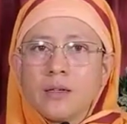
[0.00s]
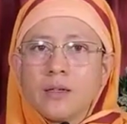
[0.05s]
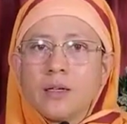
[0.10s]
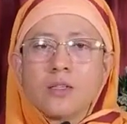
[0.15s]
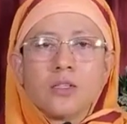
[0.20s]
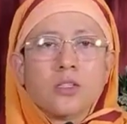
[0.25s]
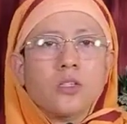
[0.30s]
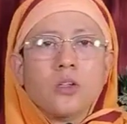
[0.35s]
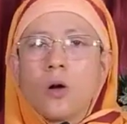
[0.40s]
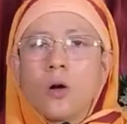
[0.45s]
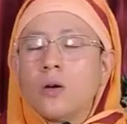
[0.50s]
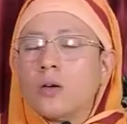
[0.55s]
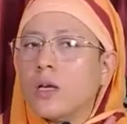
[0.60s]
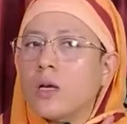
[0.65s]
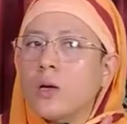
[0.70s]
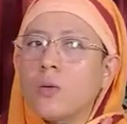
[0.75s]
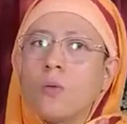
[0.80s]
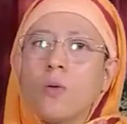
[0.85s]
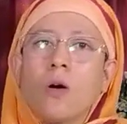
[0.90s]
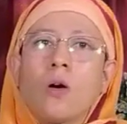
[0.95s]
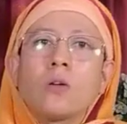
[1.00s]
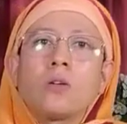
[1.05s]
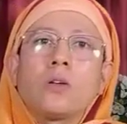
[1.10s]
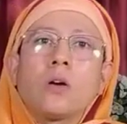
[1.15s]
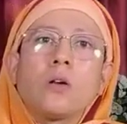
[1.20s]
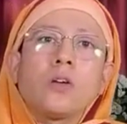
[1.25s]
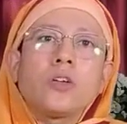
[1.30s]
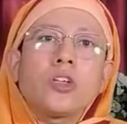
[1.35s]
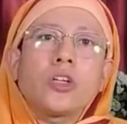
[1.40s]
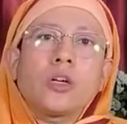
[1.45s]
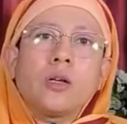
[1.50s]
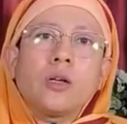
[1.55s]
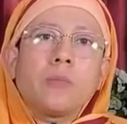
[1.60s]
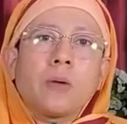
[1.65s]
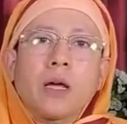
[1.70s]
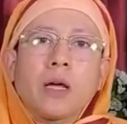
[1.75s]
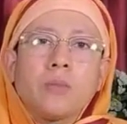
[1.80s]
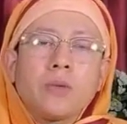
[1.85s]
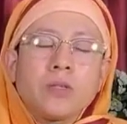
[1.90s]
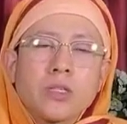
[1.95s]
does not give ontological
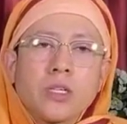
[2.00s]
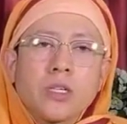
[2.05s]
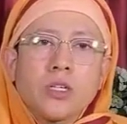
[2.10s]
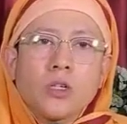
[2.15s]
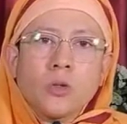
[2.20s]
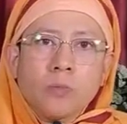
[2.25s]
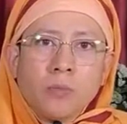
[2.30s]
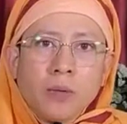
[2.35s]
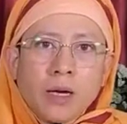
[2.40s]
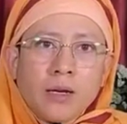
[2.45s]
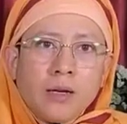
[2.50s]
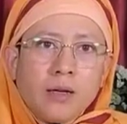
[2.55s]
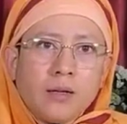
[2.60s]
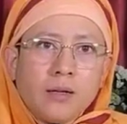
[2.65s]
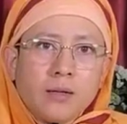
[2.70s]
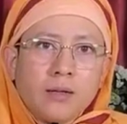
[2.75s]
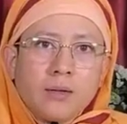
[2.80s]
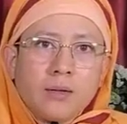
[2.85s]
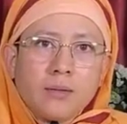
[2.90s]
primacy to mind.